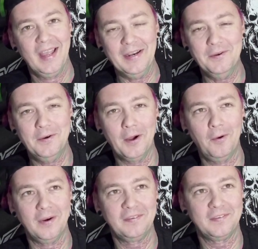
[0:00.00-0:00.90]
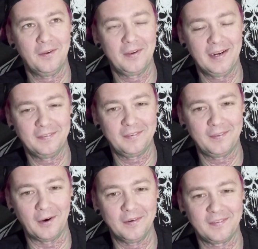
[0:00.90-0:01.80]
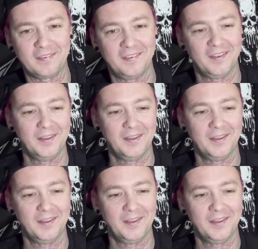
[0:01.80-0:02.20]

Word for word: And you know when a song kind of starts